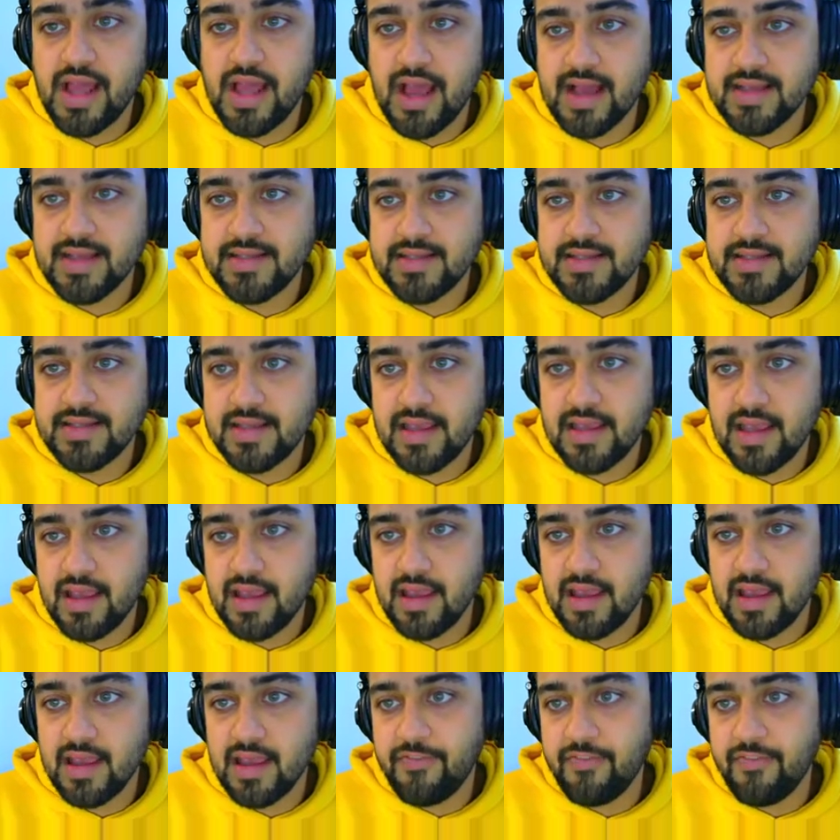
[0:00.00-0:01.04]
as
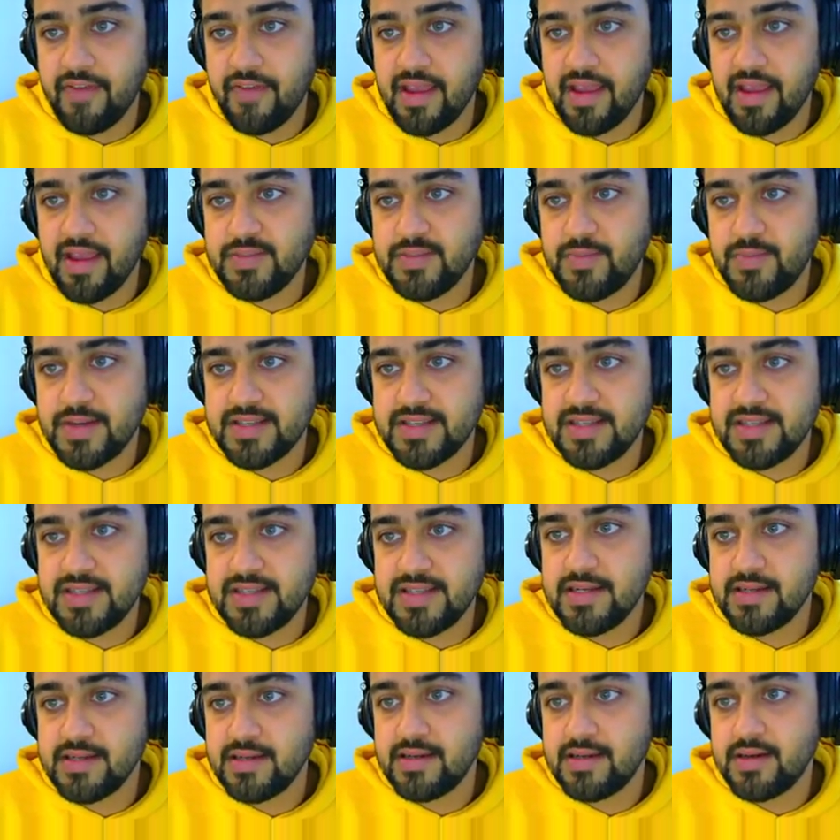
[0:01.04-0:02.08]
if A is present,
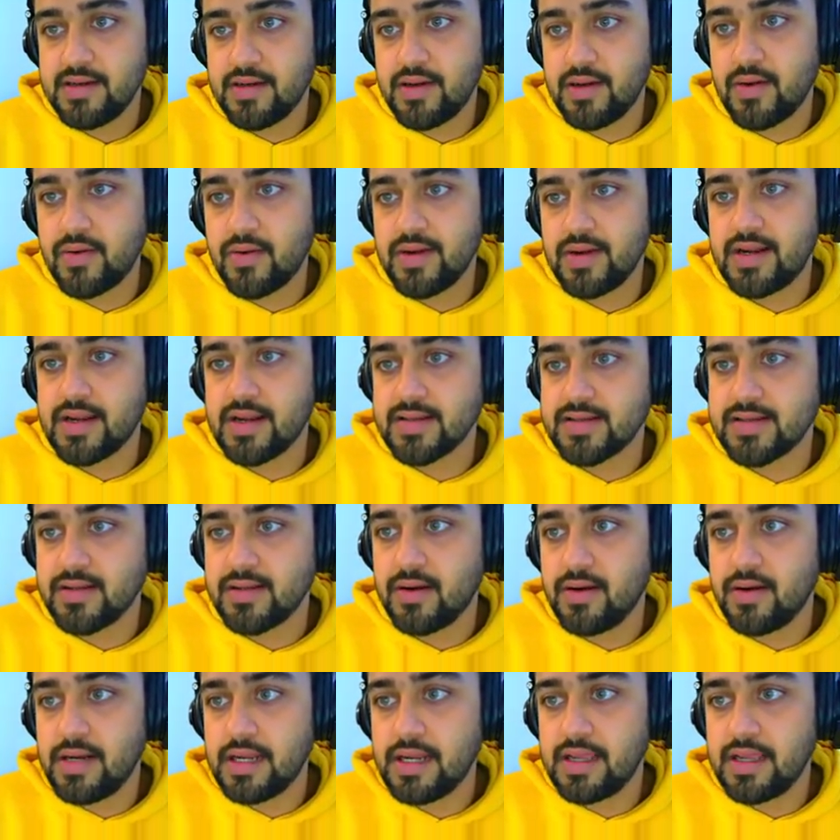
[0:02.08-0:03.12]
no it is
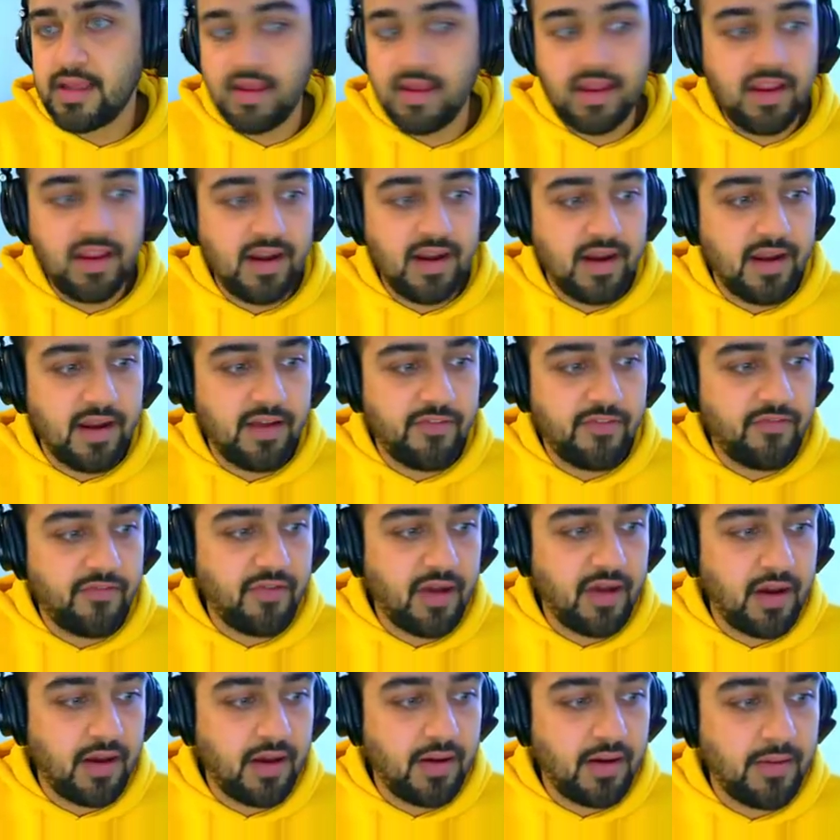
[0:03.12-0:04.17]
not. If
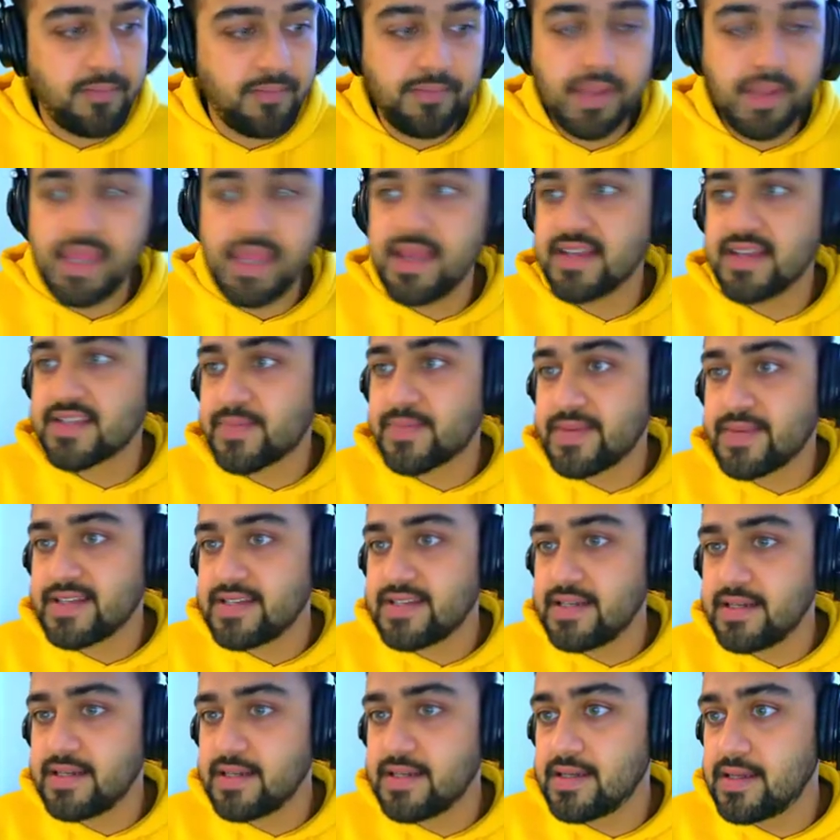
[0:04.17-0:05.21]
B is
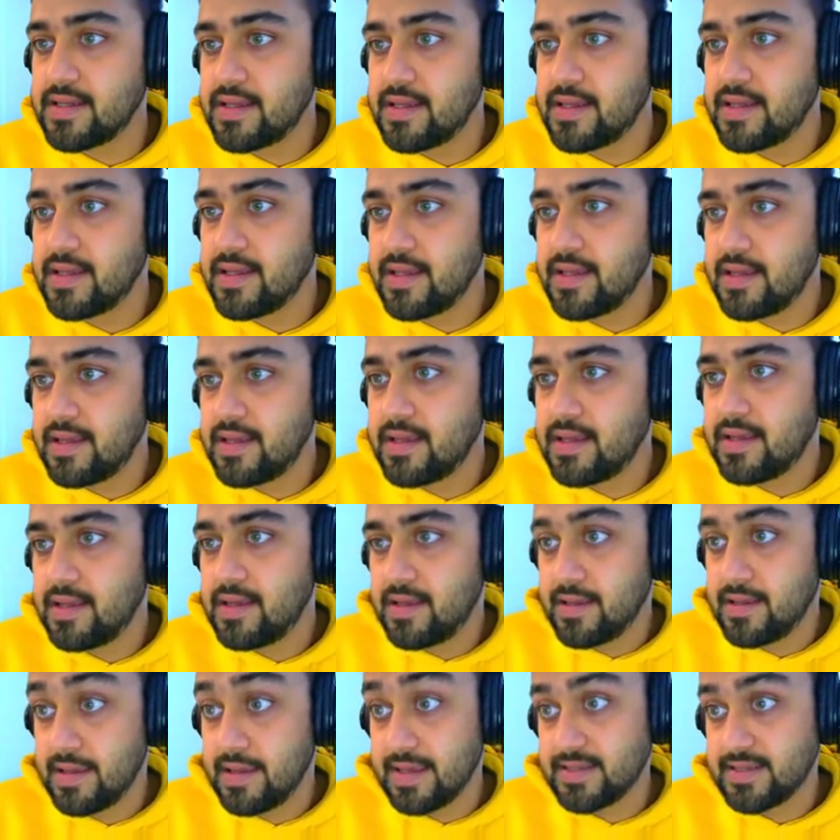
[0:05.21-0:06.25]
present,
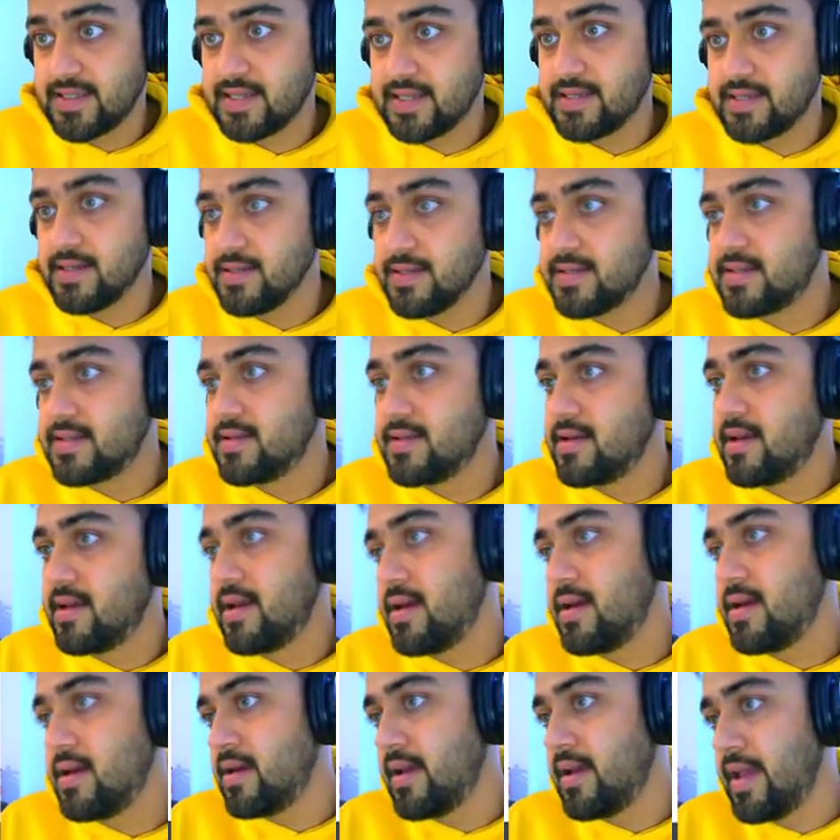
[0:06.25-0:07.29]
yes it is.
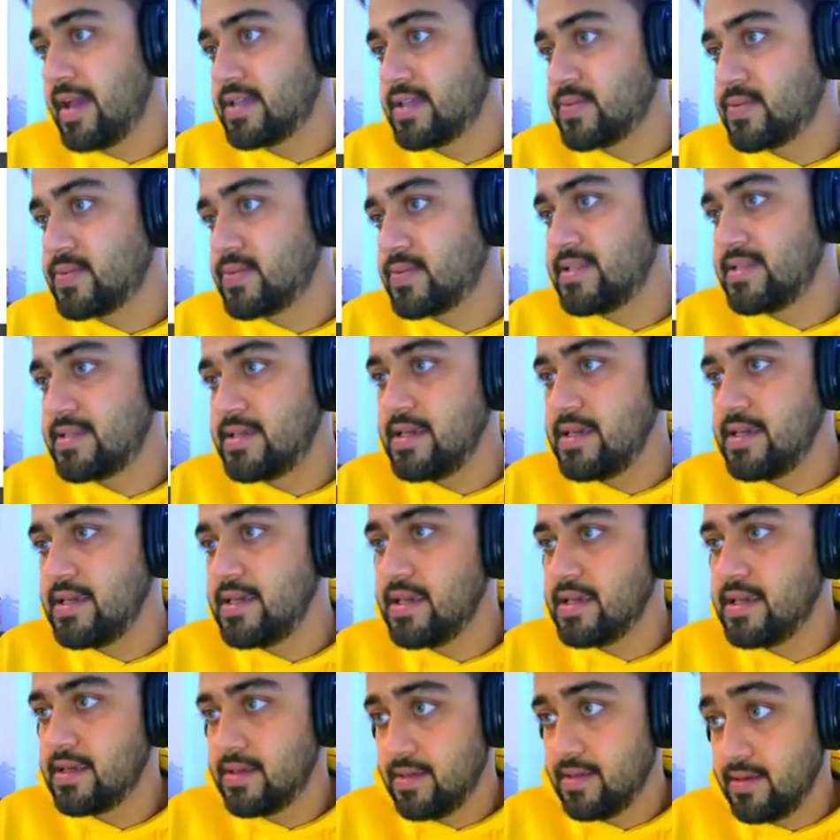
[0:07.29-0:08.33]
X1C,
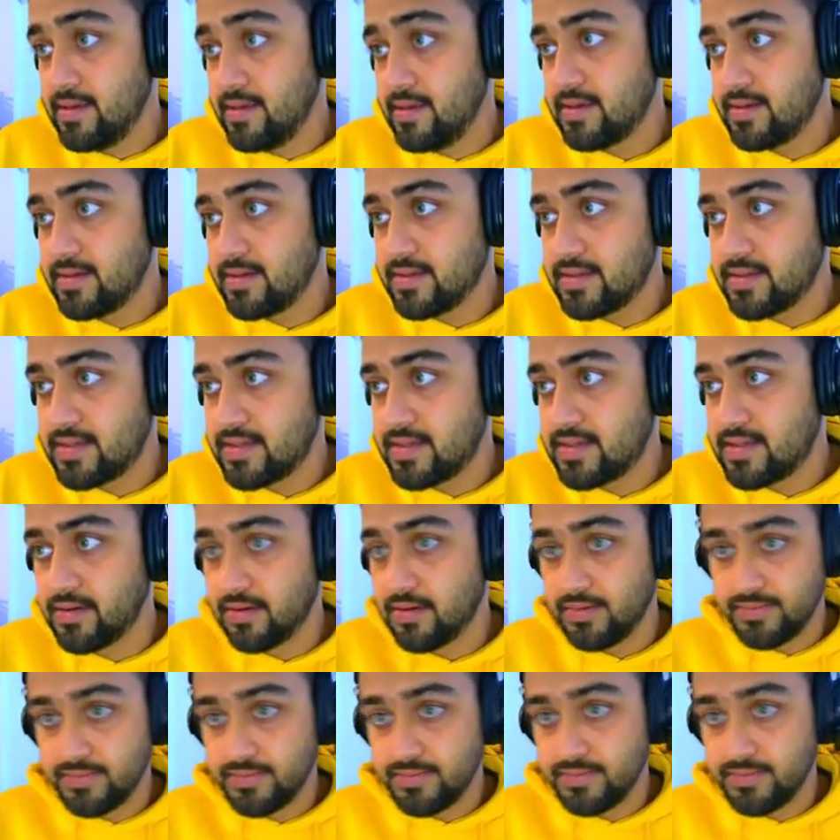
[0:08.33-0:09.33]
0.